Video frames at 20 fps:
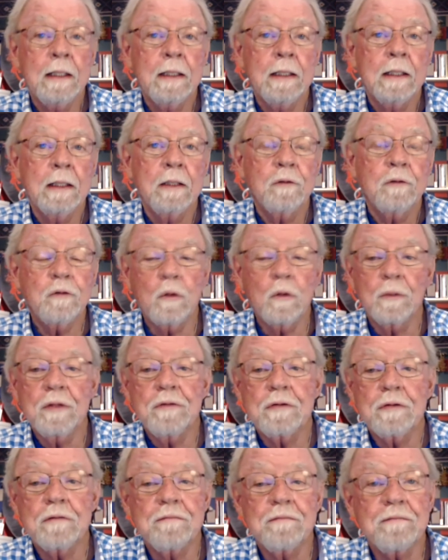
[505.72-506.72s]
So
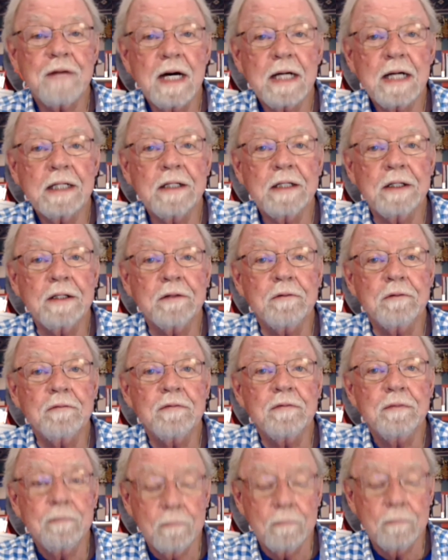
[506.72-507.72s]
it's a vocative
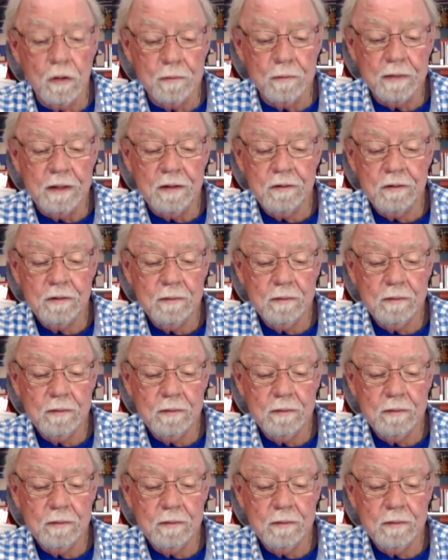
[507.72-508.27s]
moment.